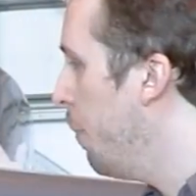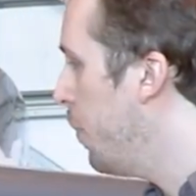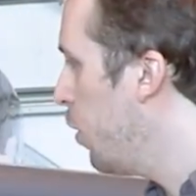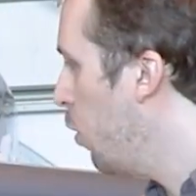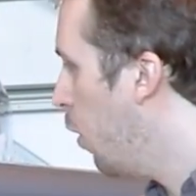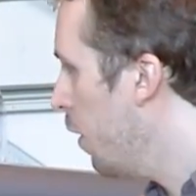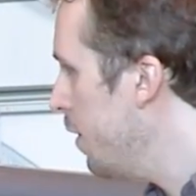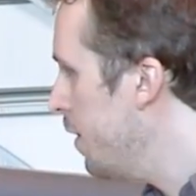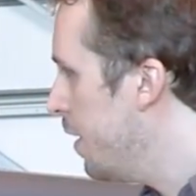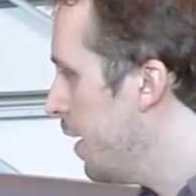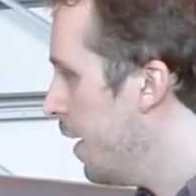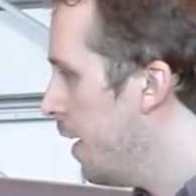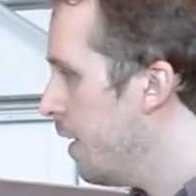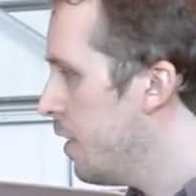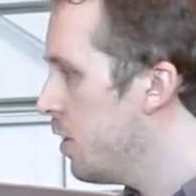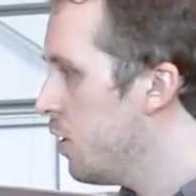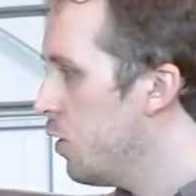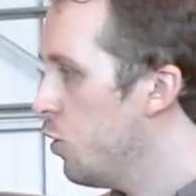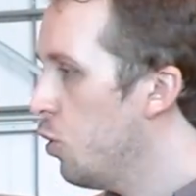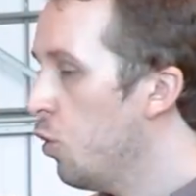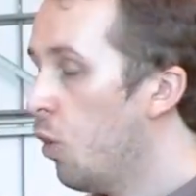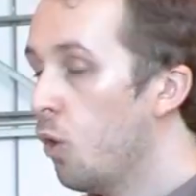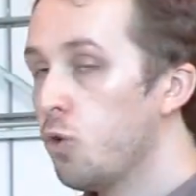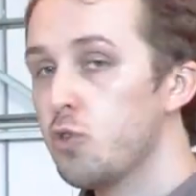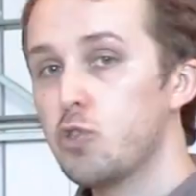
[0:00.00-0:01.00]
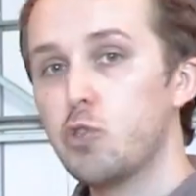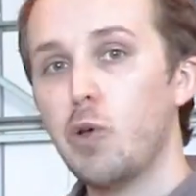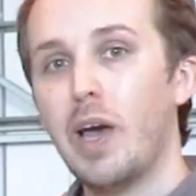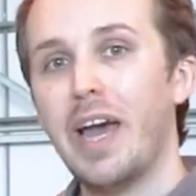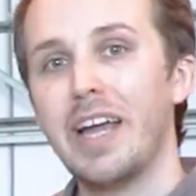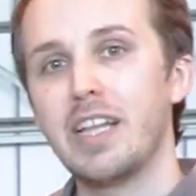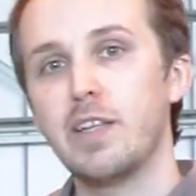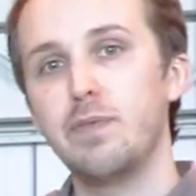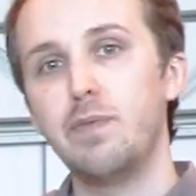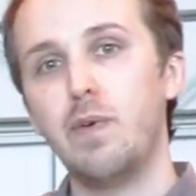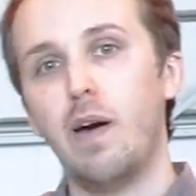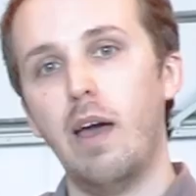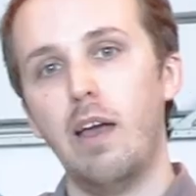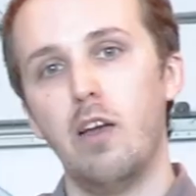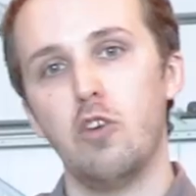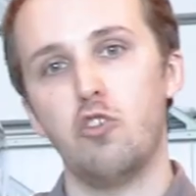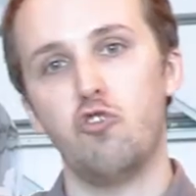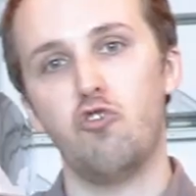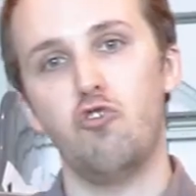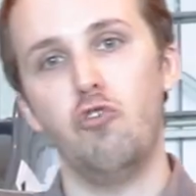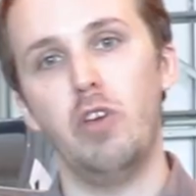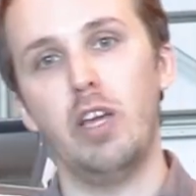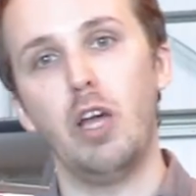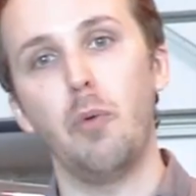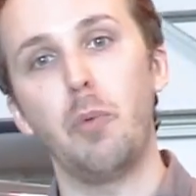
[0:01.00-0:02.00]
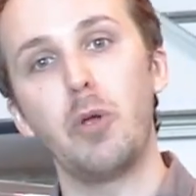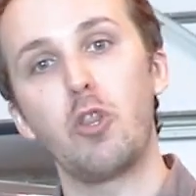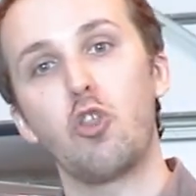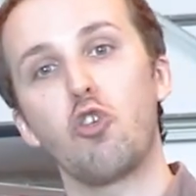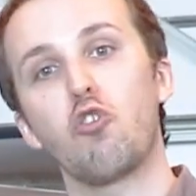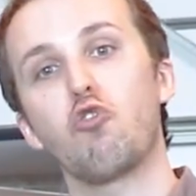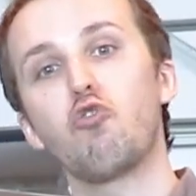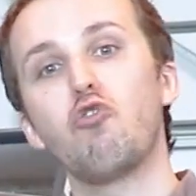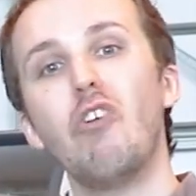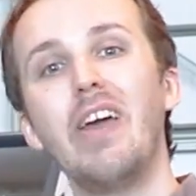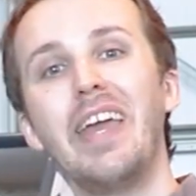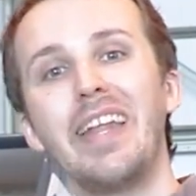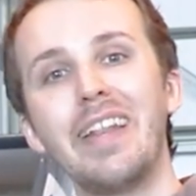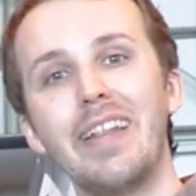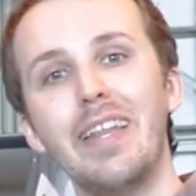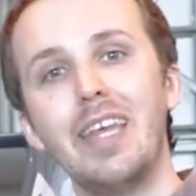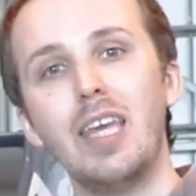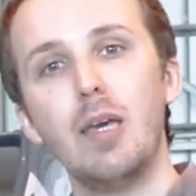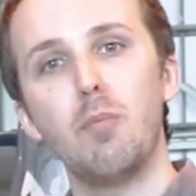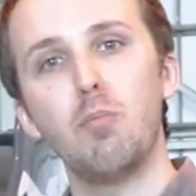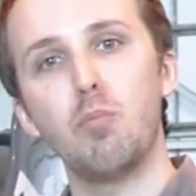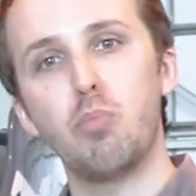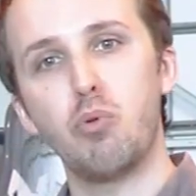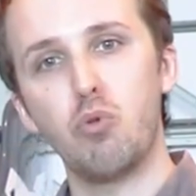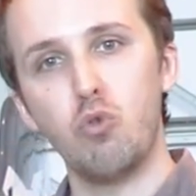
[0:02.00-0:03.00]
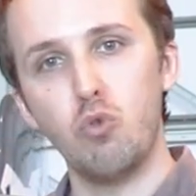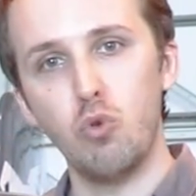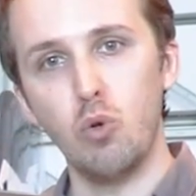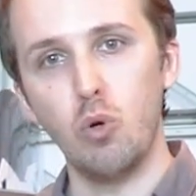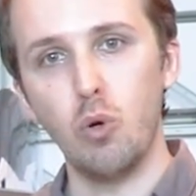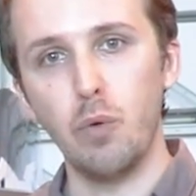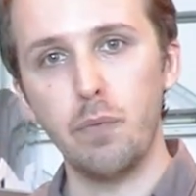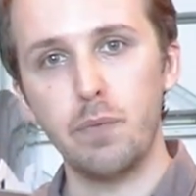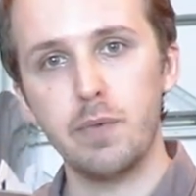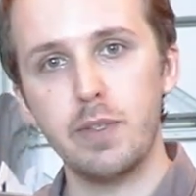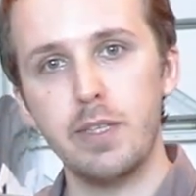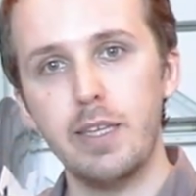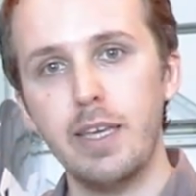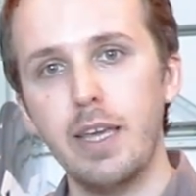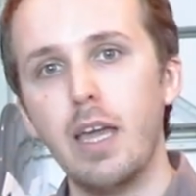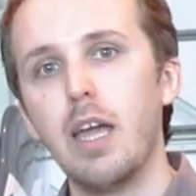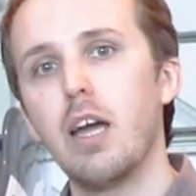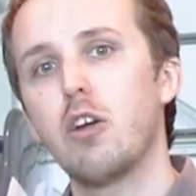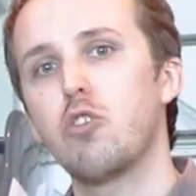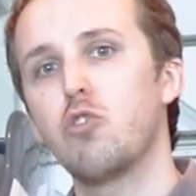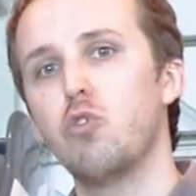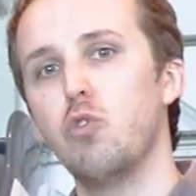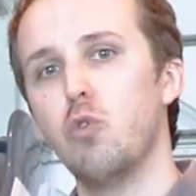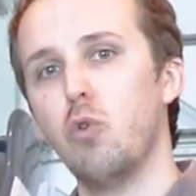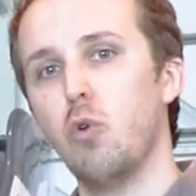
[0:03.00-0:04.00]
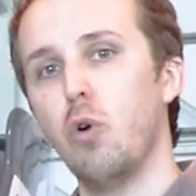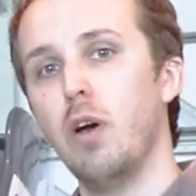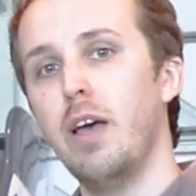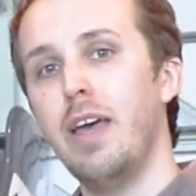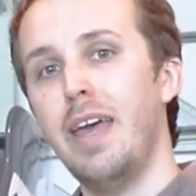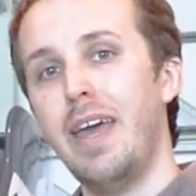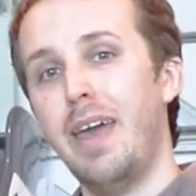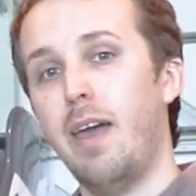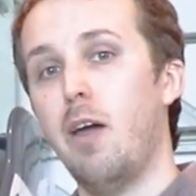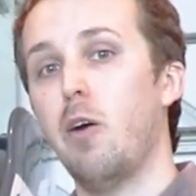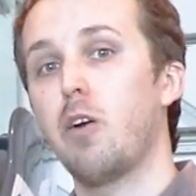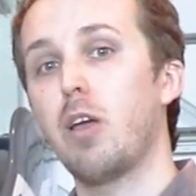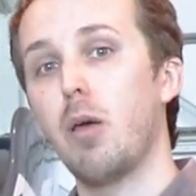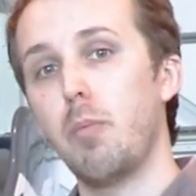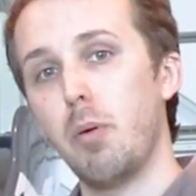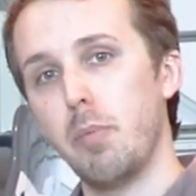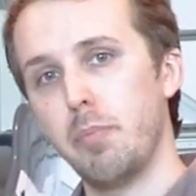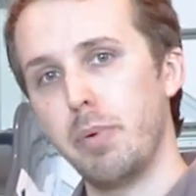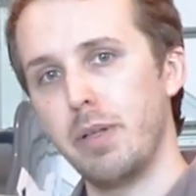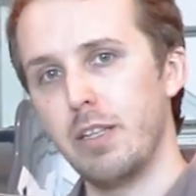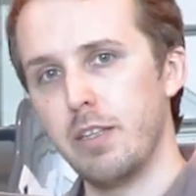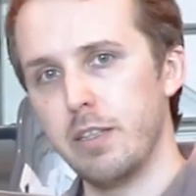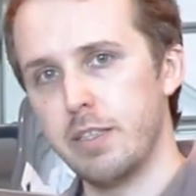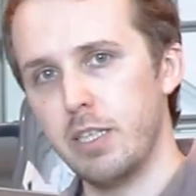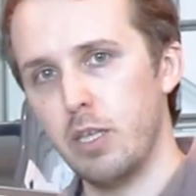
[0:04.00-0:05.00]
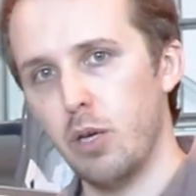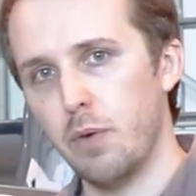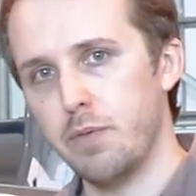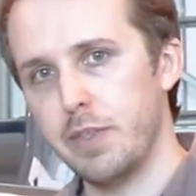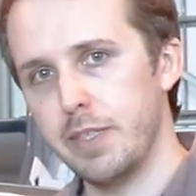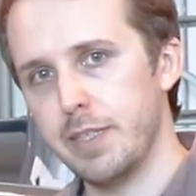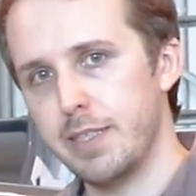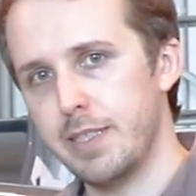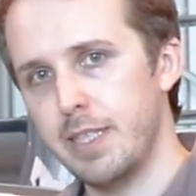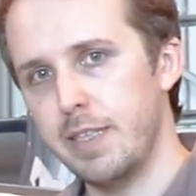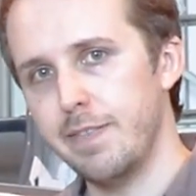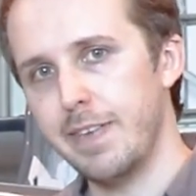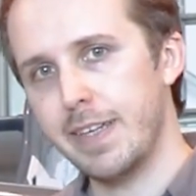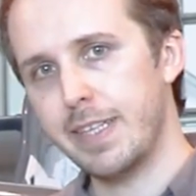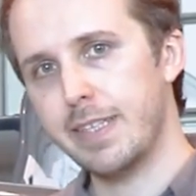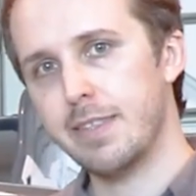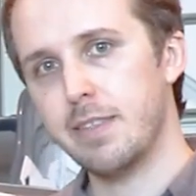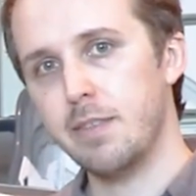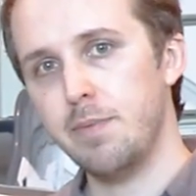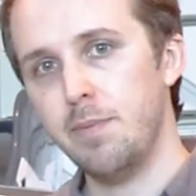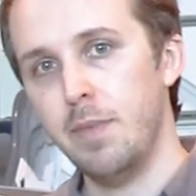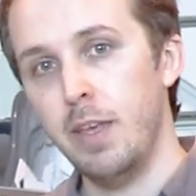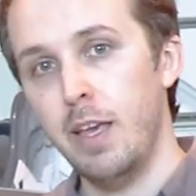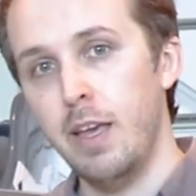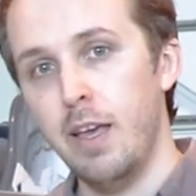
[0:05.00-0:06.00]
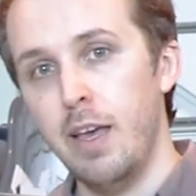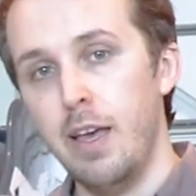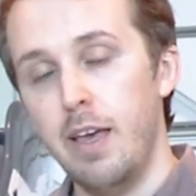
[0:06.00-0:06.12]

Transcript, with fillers: Beyond that, you also had Firestreak, which greatly improved the air-to-air -air capability of the Sea Vixen.